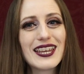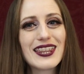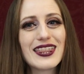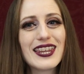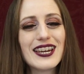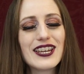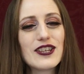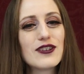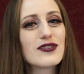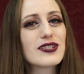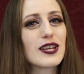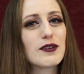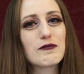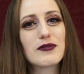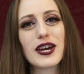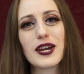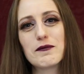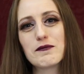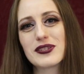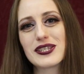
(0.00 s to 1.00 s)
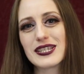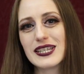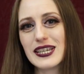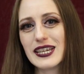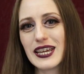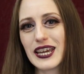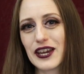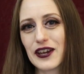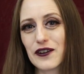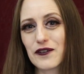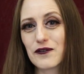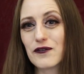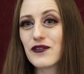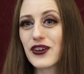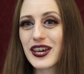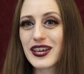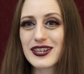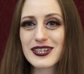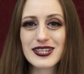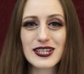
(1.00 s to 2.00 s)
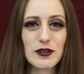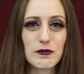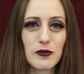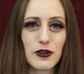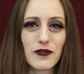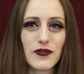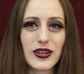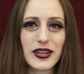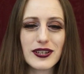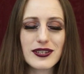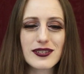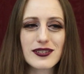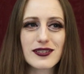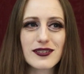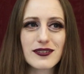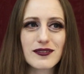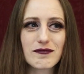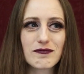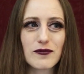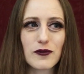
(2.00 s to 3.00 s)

that you sometimes see in fantasy movies,